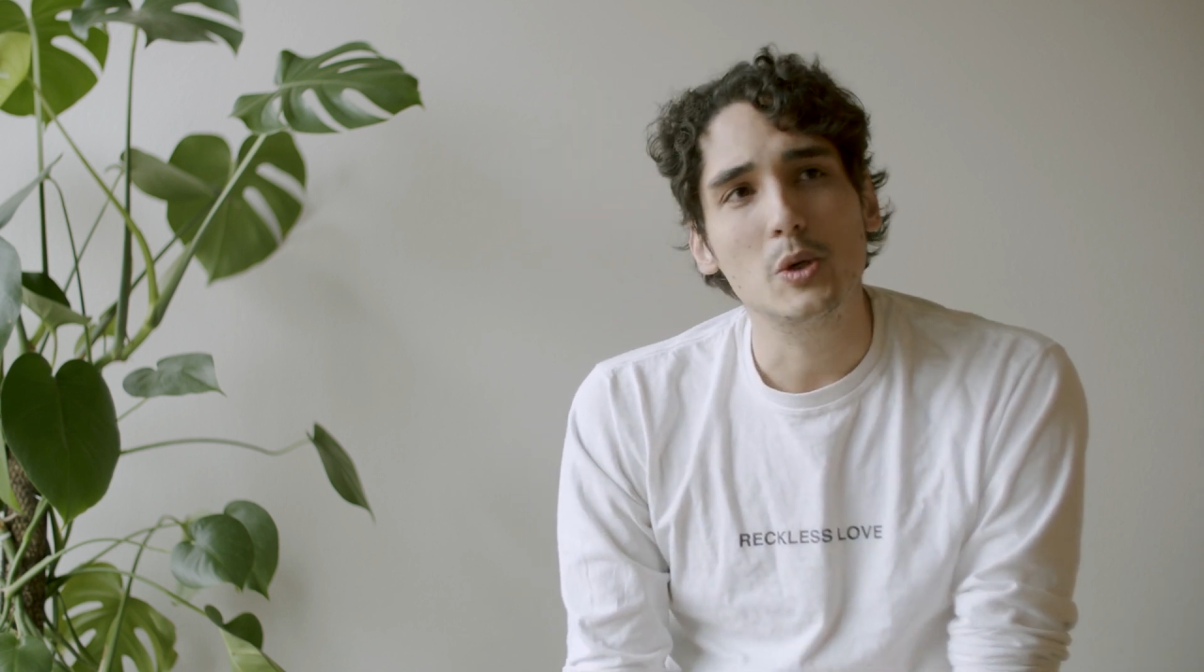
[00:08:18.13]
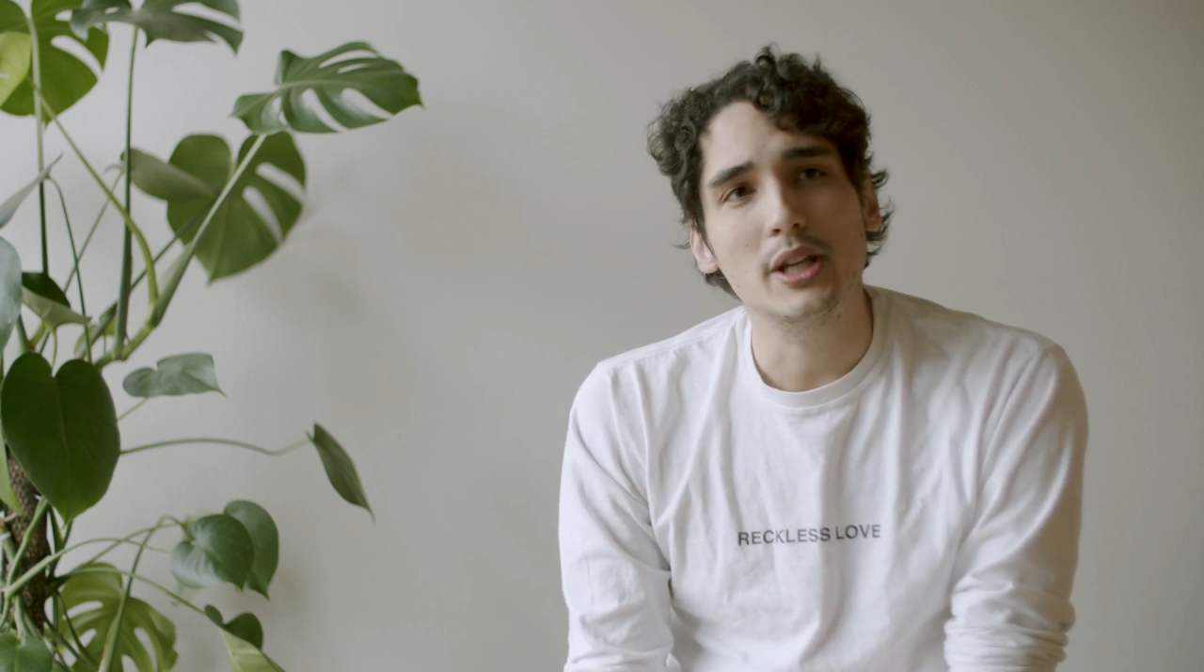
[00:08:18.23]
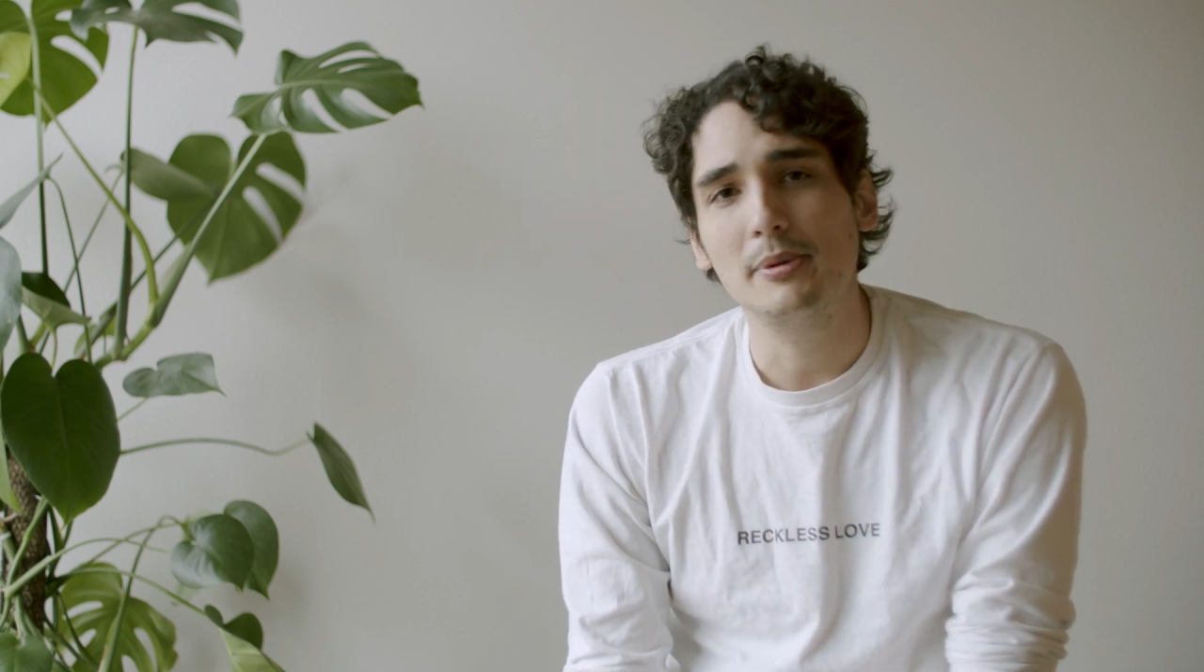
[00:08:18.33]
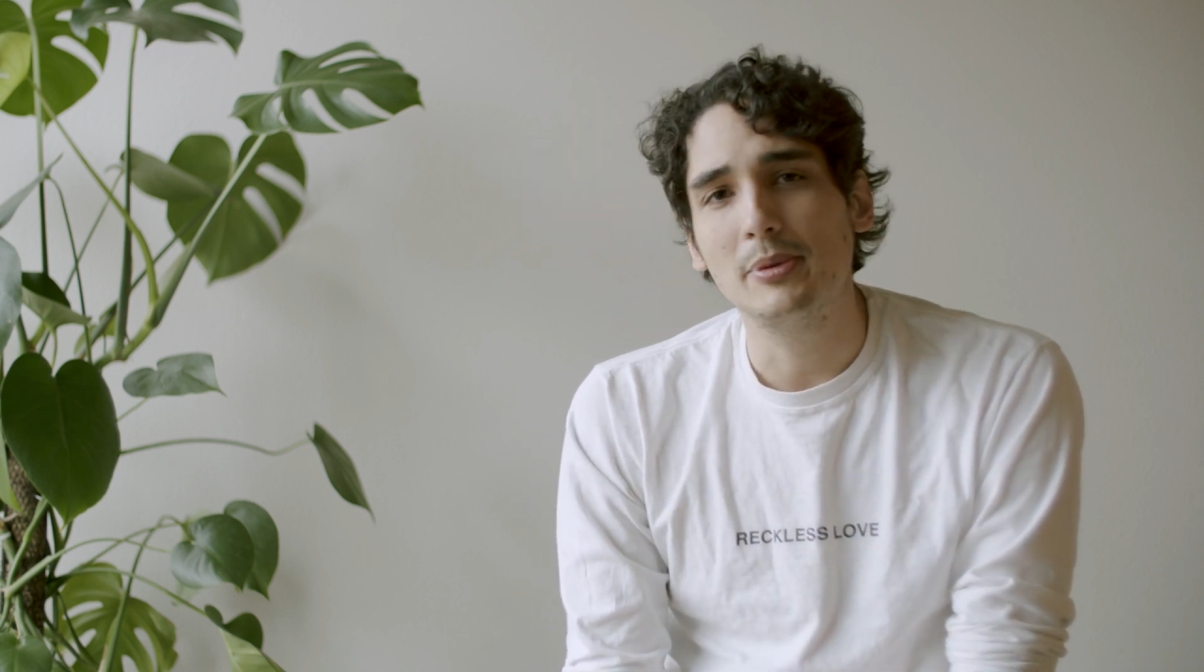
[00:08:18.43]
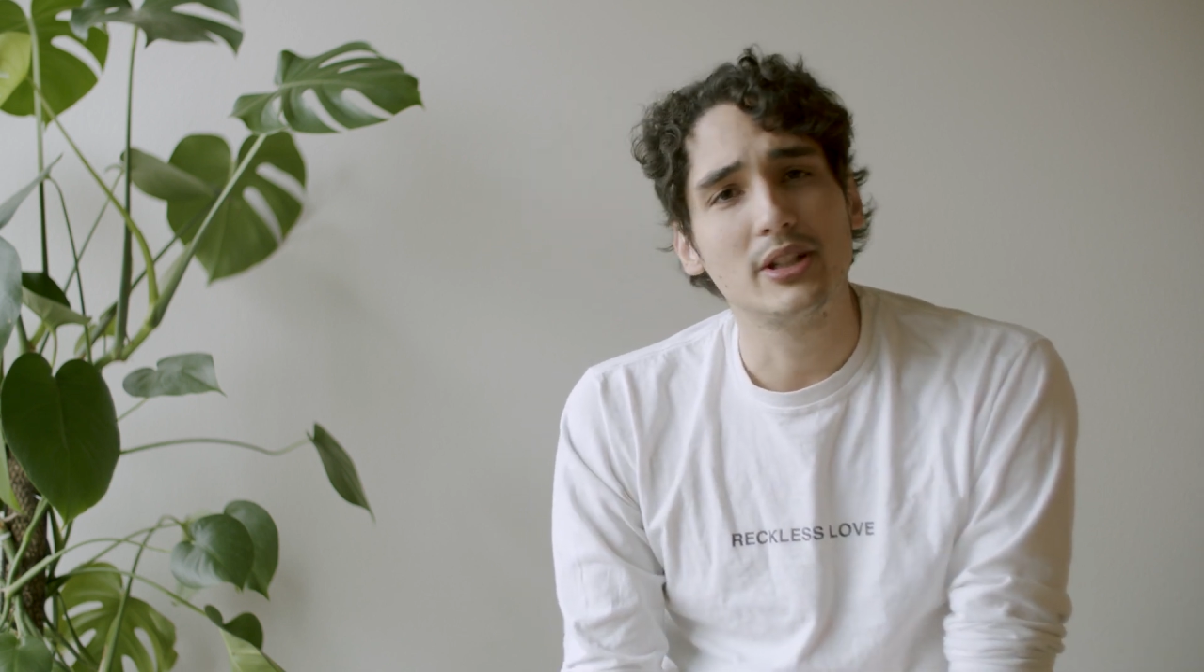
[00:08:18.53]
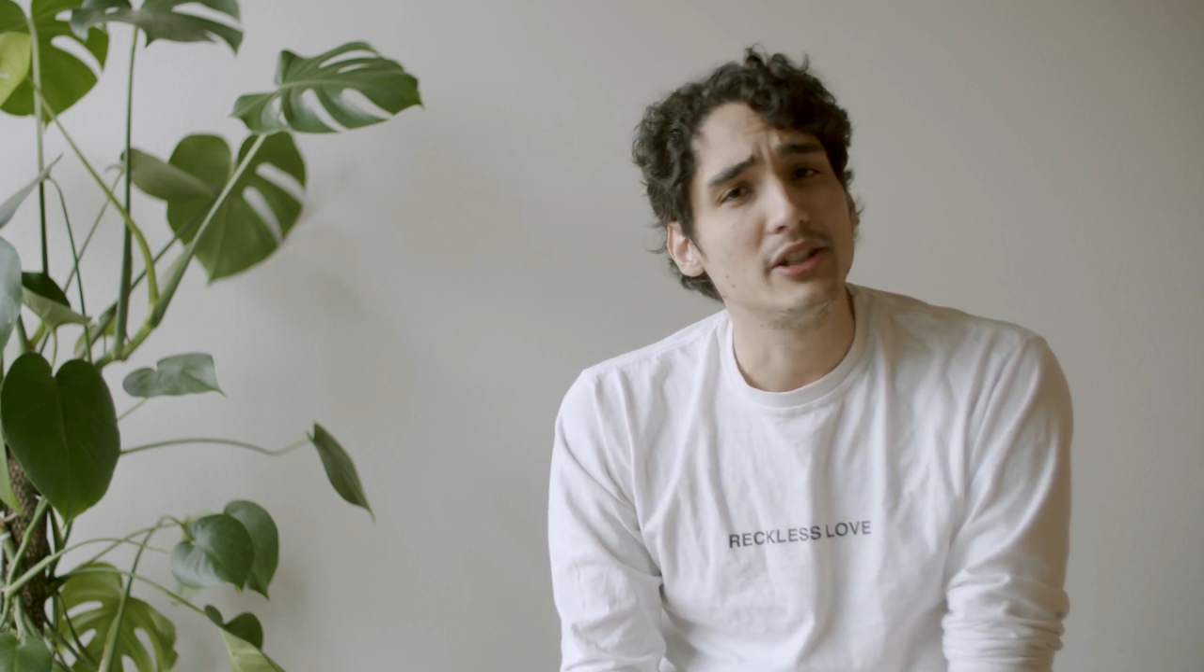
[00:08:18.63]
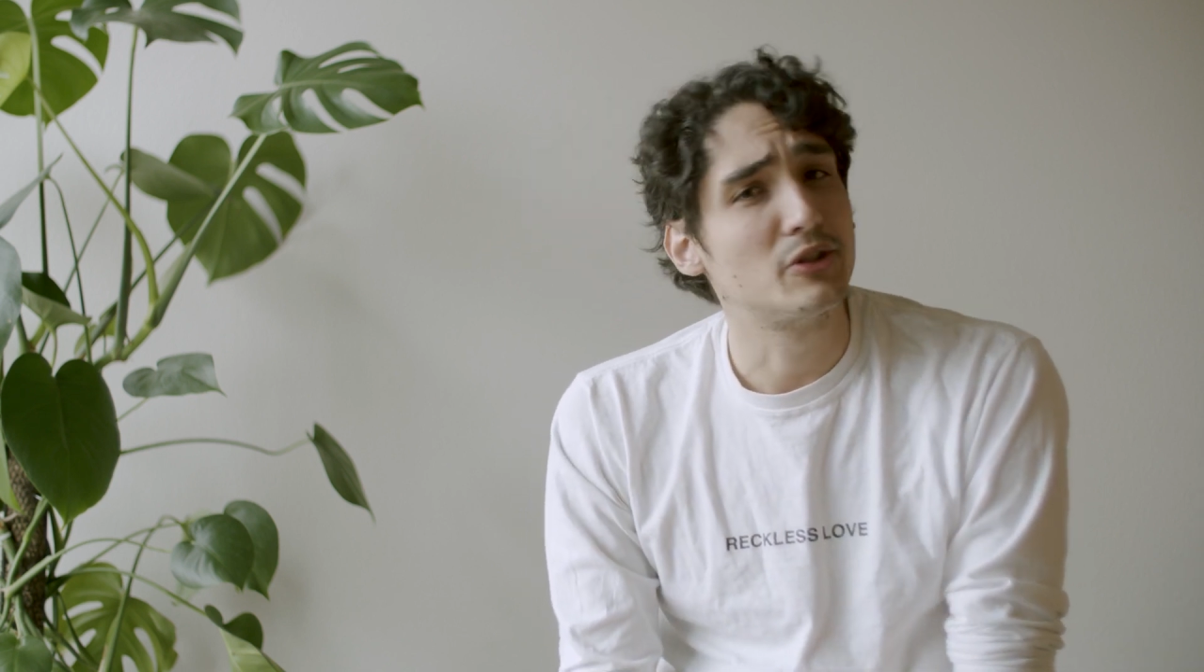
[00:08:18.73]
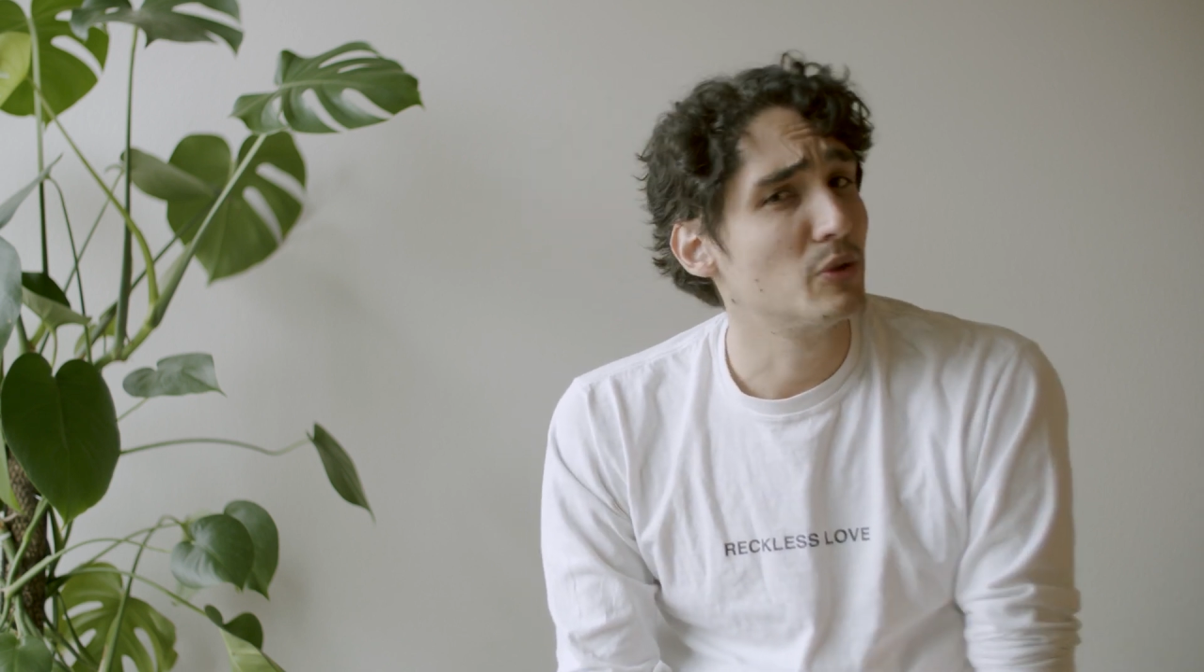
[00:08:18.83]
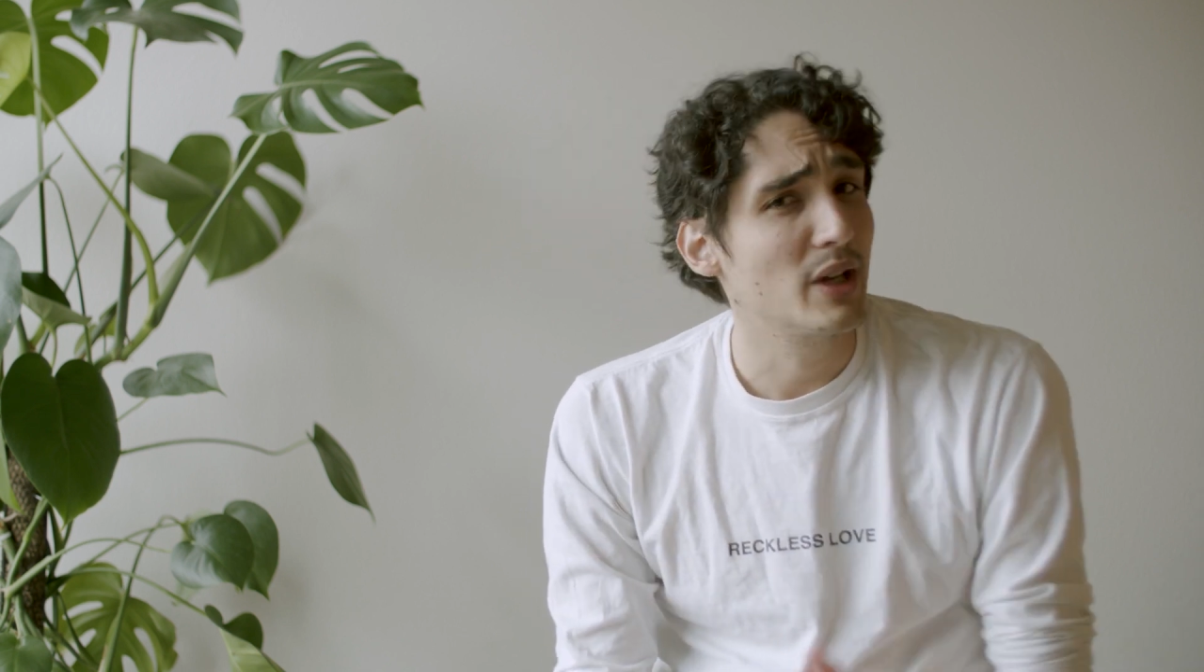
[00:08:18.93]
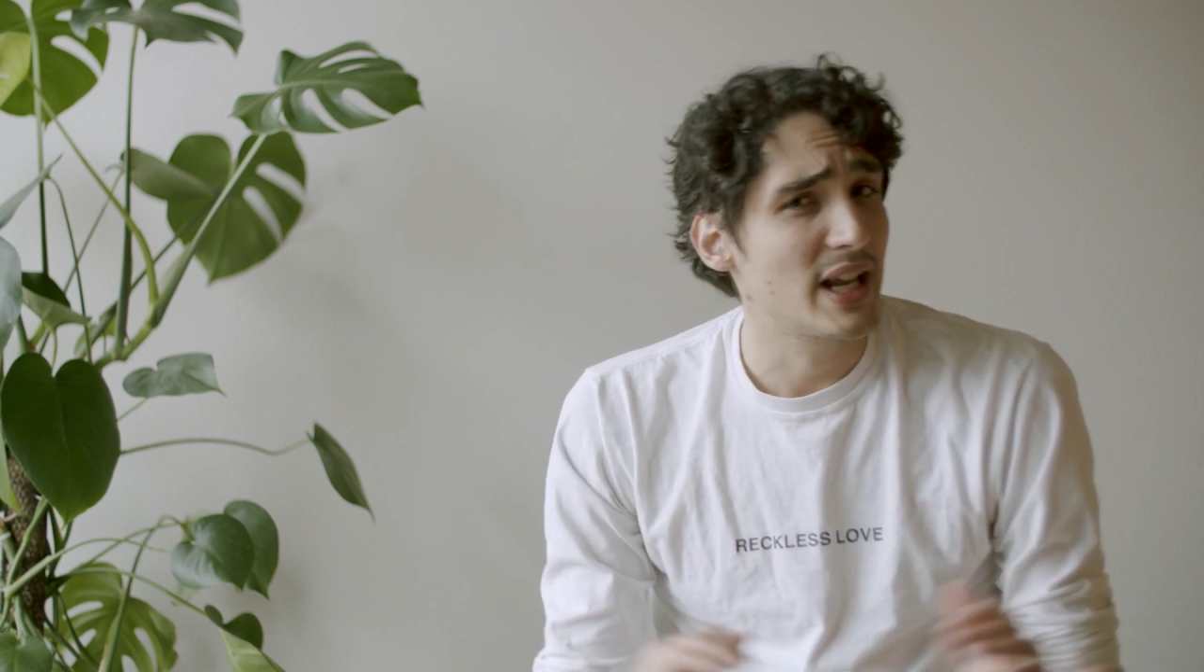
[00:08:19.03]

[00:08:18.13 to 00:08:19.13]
capability to do